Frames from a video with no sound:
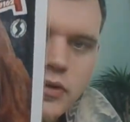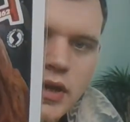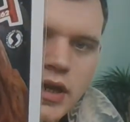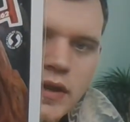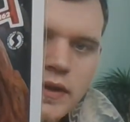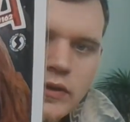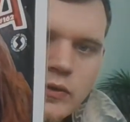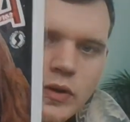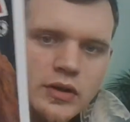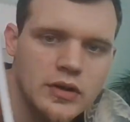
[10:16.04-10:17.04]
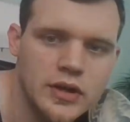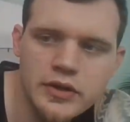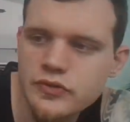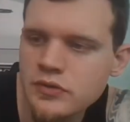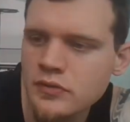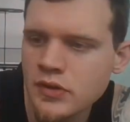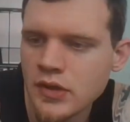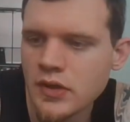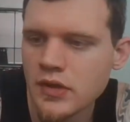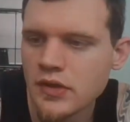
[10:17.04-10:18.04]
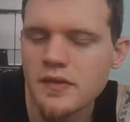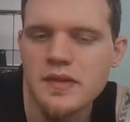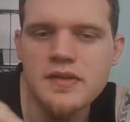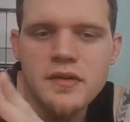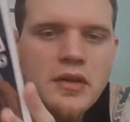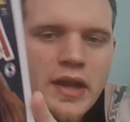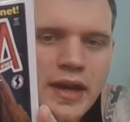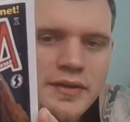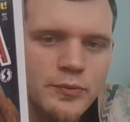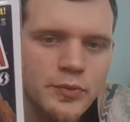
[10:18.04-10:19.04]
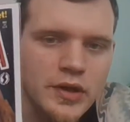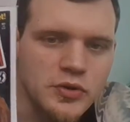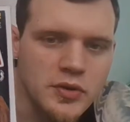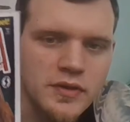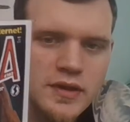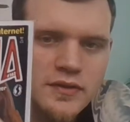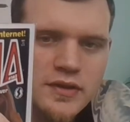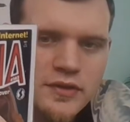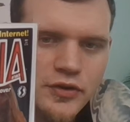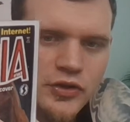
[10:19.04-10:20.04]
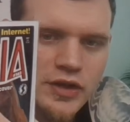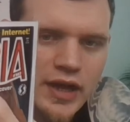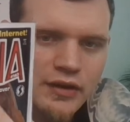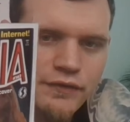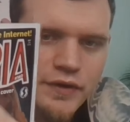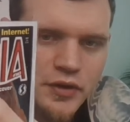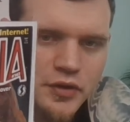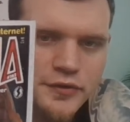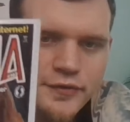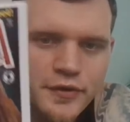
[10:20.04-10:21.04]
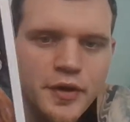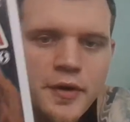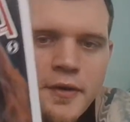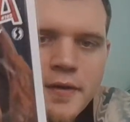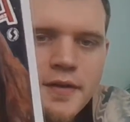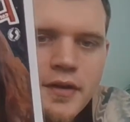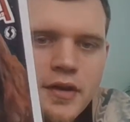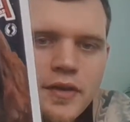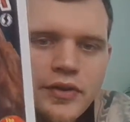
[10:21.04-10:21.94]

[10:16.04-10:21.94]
Add that to our collection. And these are a lot of times what I do with these are good kind of fillers for the